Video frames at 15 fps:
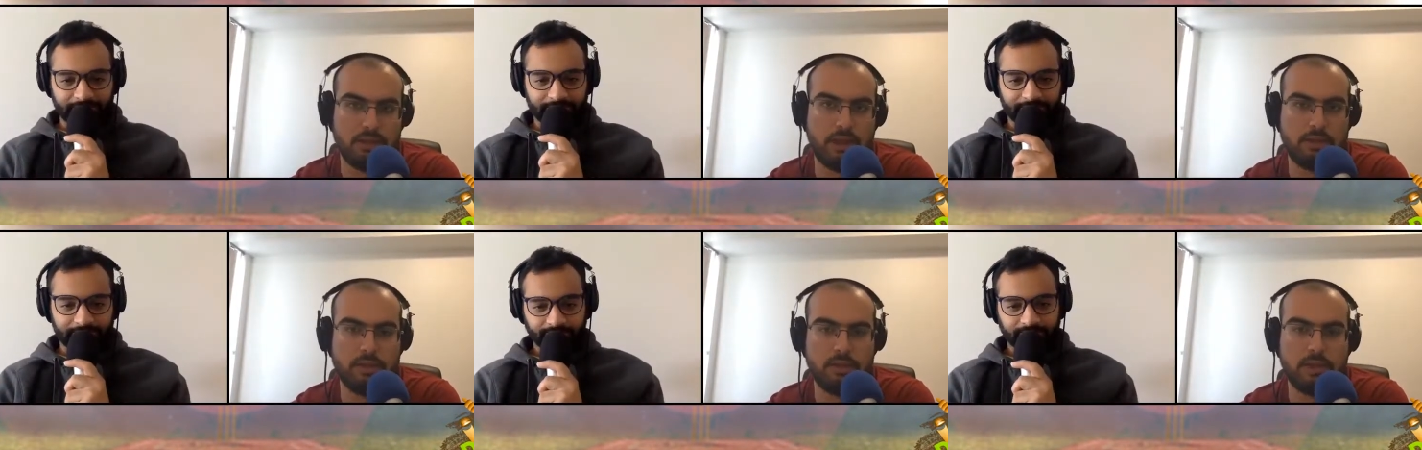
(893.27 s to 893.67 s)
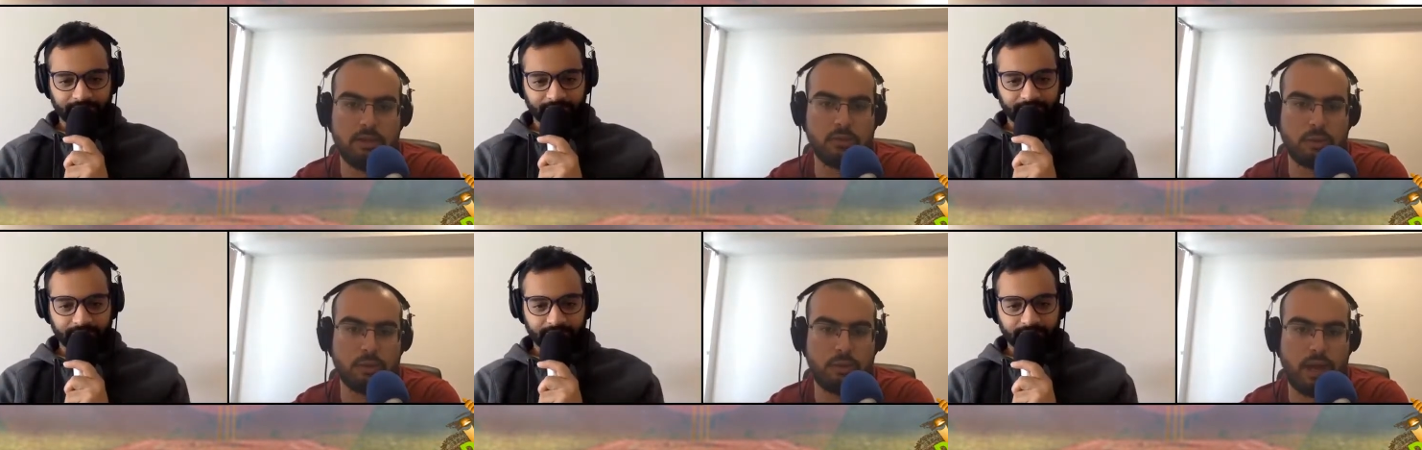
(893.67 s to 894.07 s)
Speaker 1: Yeah, the thing
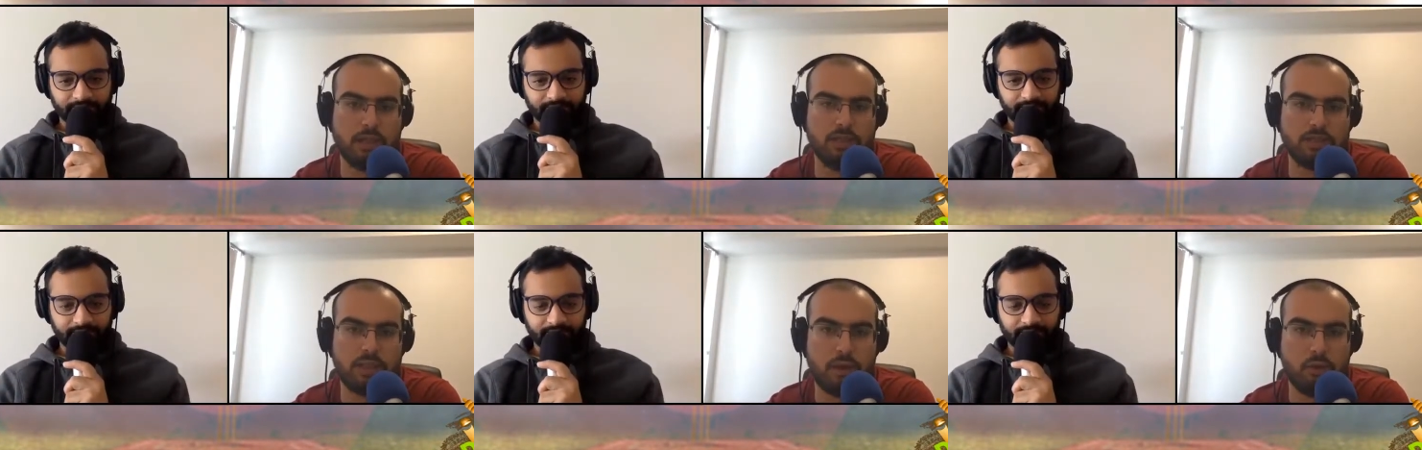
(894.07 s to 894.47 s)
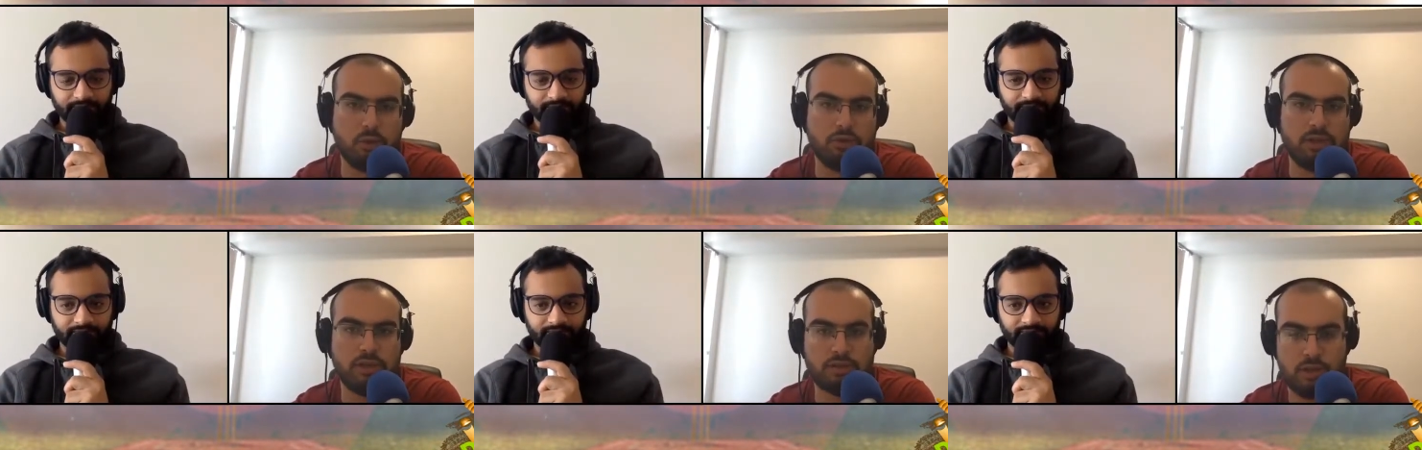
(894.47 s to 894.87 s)
is with Rajasthan
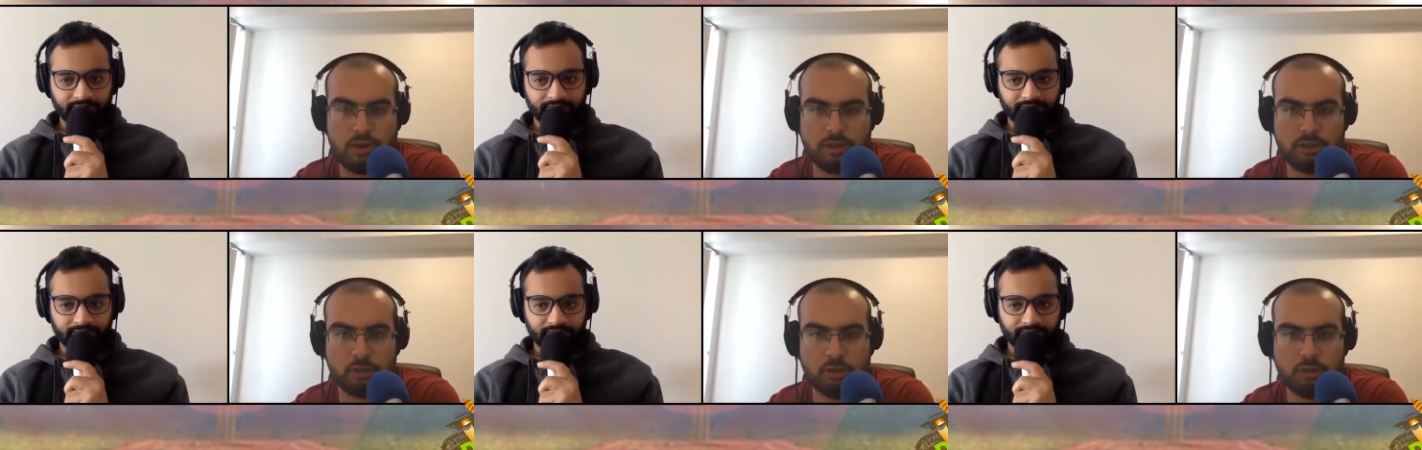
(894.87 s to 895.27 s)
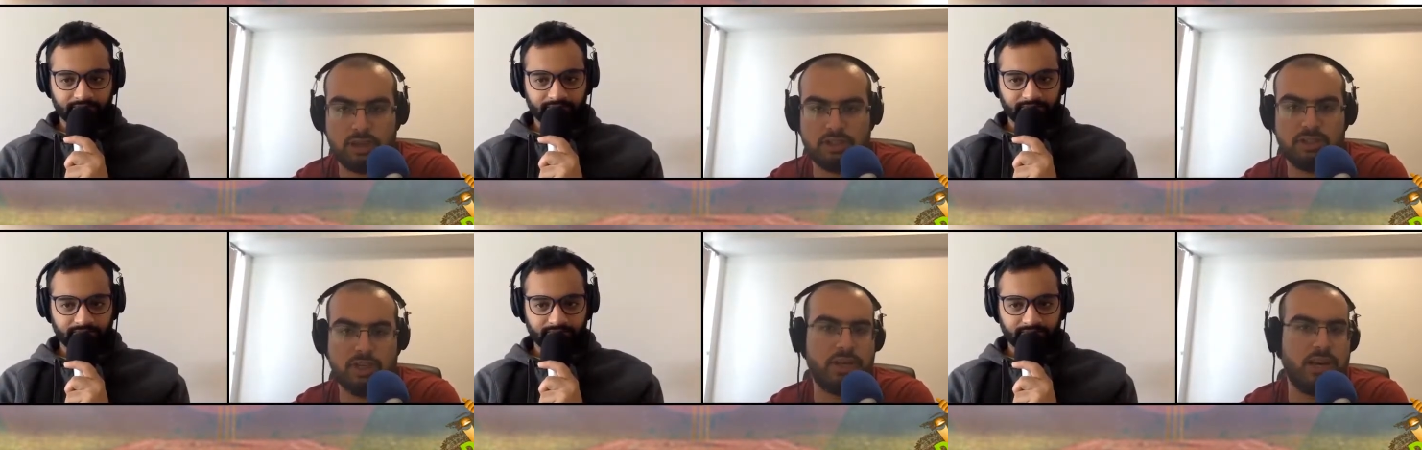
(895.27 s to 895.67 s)
losing, Sunrisers
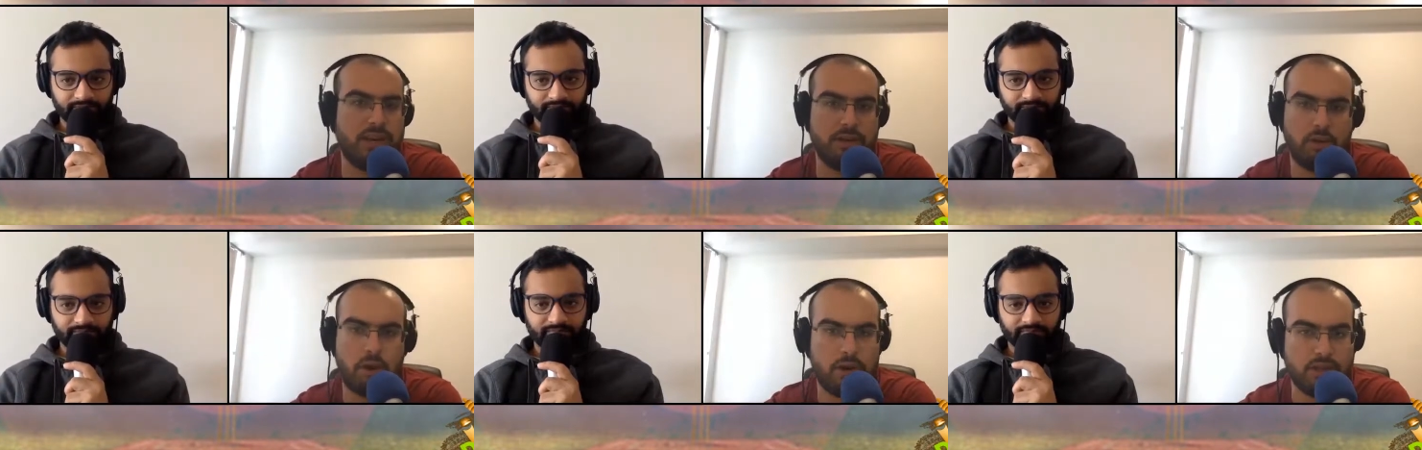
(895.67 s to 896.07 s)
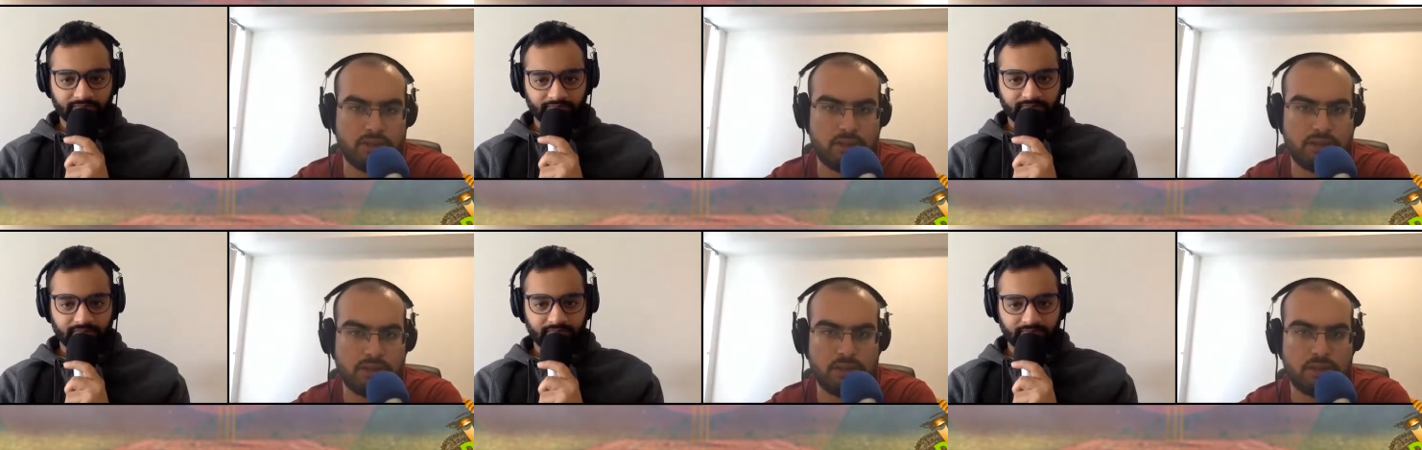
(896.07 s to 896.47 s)
losing, Chennai not
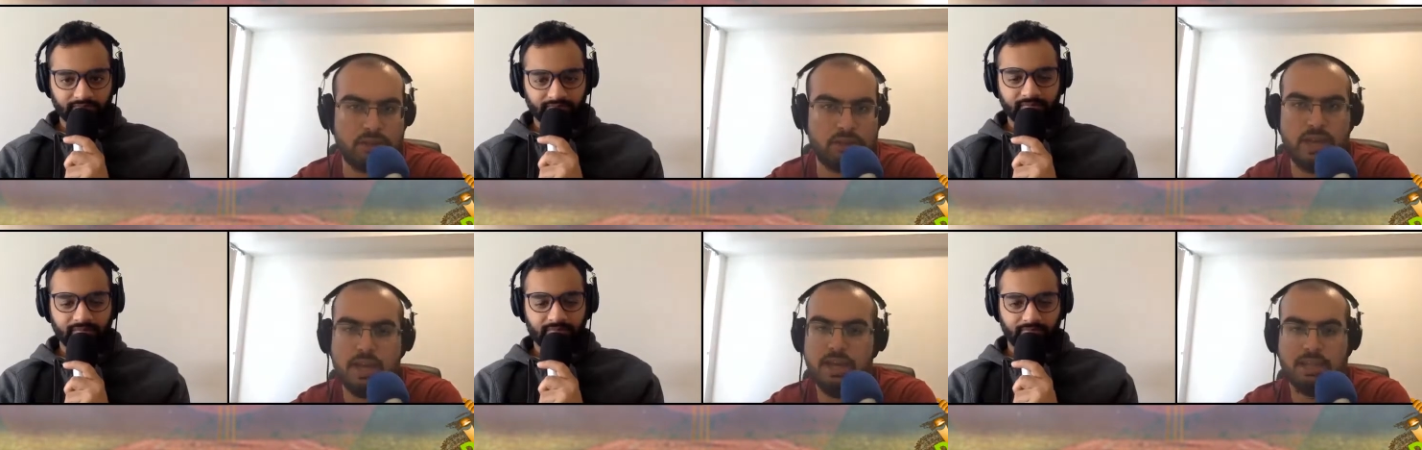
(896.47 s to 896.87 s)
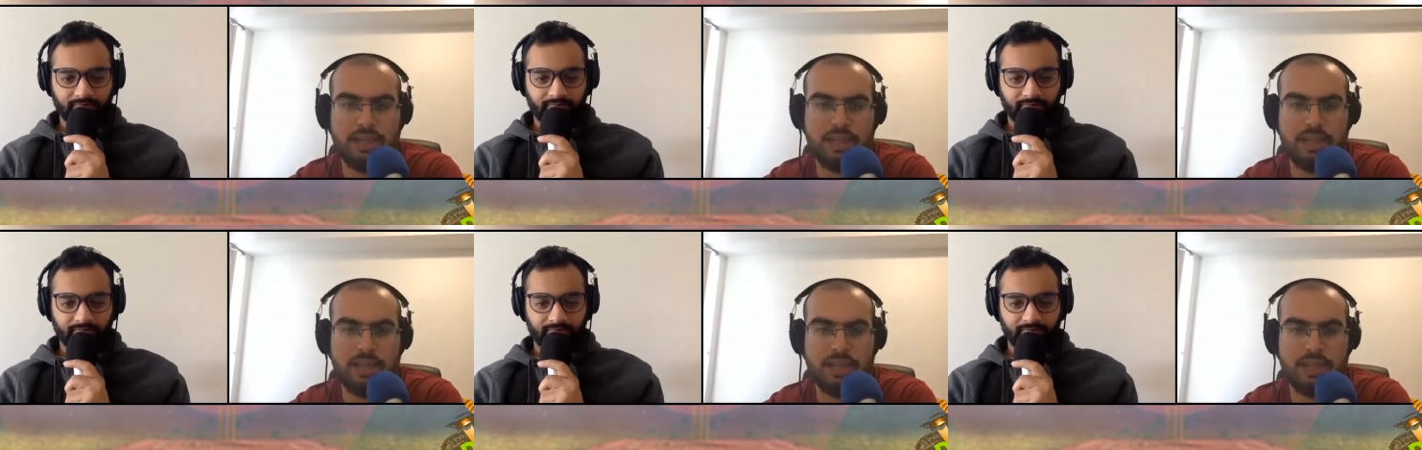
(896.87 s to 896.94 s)
as consistent,